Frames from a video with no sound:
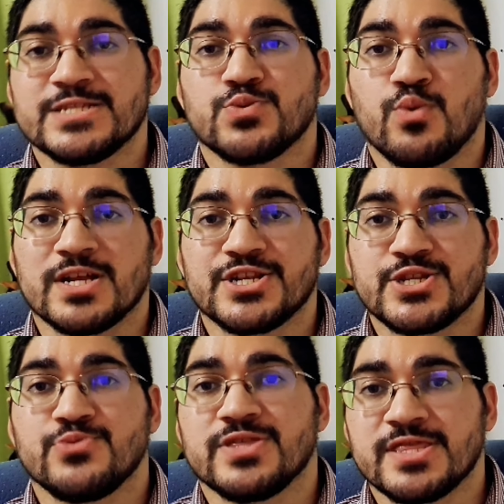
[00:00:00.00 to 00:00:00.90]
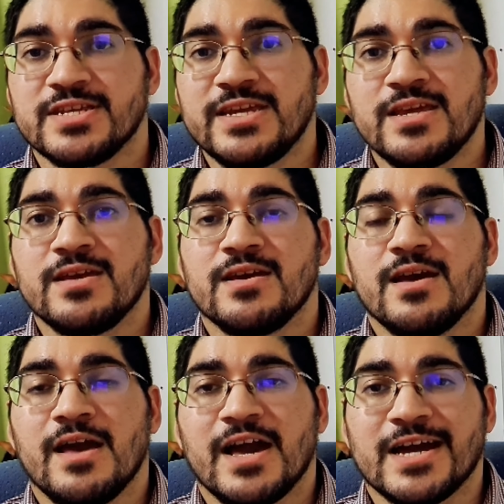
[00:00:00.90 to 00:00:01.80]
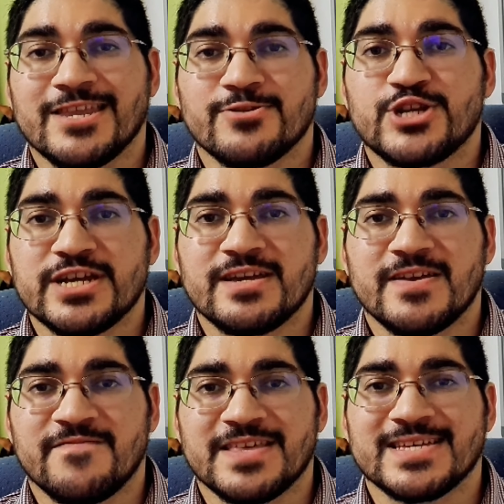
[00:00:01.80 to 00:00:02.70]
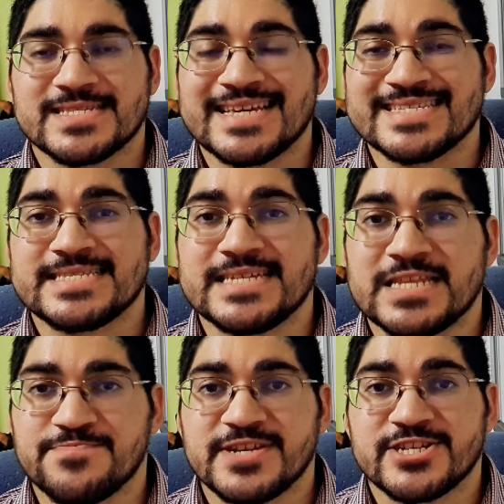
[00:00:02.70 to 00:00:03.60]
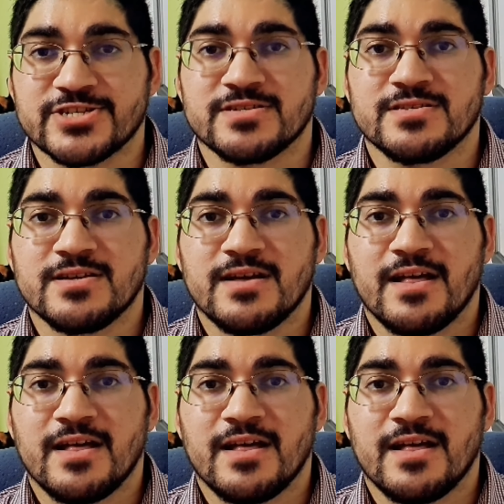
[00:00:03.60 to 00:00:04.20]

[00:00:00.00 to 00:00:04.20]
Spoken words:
leads 1, 2, and 3, and you check if there's ST depression.